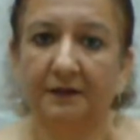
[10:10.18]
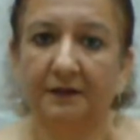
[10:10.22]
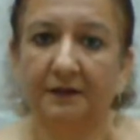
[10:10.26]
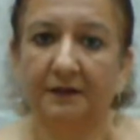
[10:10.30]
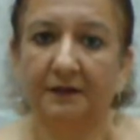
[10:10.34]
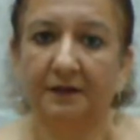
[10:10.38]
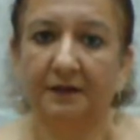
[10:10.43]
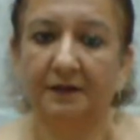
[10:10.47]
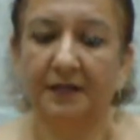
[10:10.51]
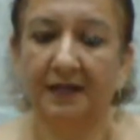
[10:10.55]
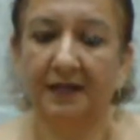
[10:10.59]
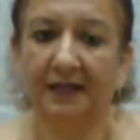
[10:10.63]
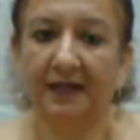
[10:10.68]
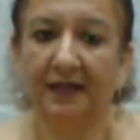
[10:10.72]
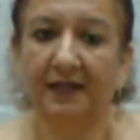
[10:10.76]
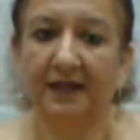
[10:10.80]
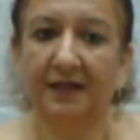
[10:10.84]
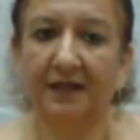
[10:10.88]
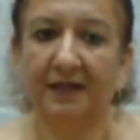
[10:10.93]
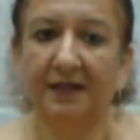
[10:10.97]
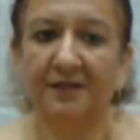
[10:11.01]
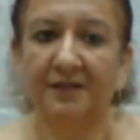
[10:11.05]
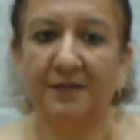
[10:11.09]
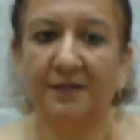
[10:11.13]
And second
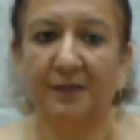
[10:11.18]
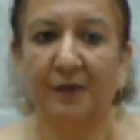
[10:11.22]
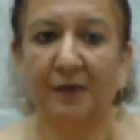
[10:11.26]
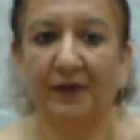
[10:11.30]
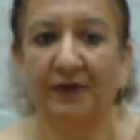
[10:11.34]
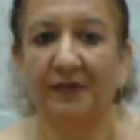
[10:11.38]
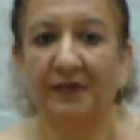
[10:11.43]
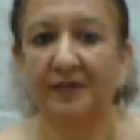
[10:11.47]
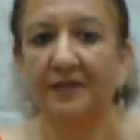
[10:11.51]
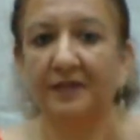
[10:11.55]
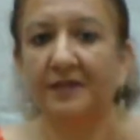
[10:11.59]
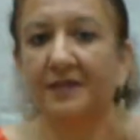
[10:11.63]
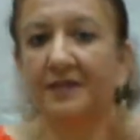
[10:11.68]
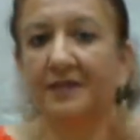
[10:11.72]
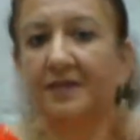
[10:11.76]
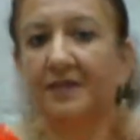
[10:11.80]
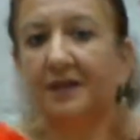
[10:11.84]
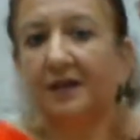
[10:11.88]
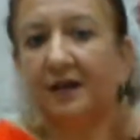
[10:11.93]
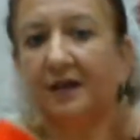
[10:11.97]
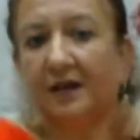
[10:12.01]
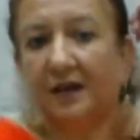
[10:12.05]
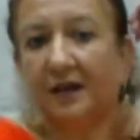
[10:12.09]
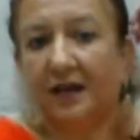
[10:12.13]
last point is
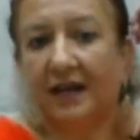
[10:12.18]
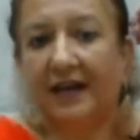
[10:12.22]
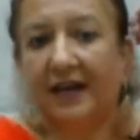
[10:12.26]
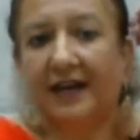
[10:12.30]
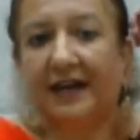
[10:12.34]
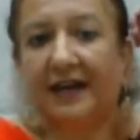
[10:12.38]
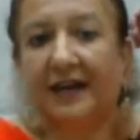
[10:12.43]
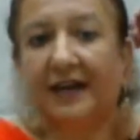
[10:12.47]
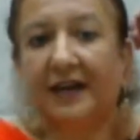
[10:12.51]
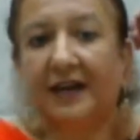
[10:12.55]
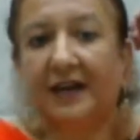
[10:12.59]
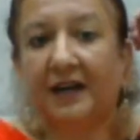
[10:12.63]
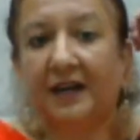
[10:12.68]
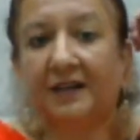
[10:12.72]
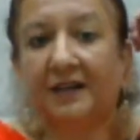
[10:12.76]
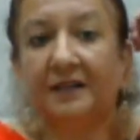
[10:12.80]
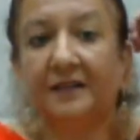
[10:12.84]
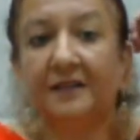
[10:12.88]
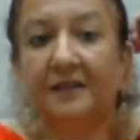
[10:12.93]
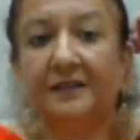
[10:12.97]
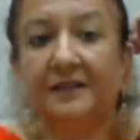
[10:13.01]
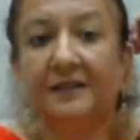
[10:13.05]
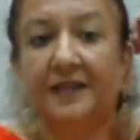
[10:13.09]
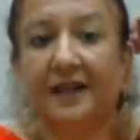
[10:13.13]

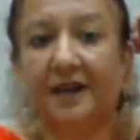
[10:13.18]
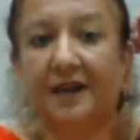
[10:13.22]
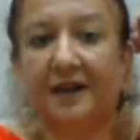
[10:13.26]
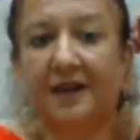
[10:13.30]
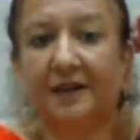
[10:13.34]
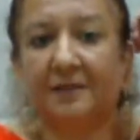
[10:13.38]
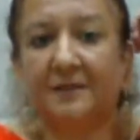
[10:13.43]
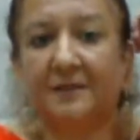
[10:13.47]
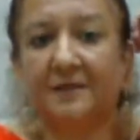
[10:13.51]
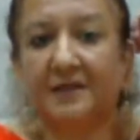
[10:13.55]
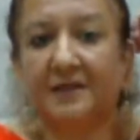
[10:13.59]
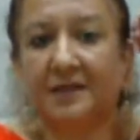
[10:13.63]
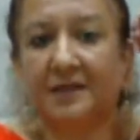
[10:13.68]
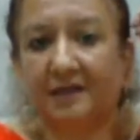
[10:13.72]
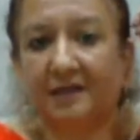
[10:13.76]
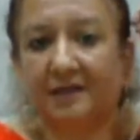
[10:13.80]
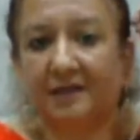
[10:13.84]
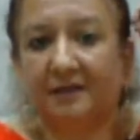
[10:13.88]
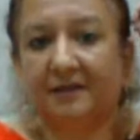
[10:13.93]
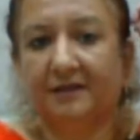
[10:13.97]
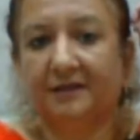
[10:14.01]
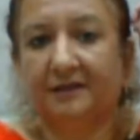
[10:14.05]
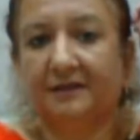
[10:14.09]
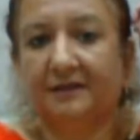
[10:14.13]
under the arms
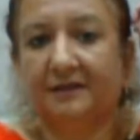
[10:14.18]
here,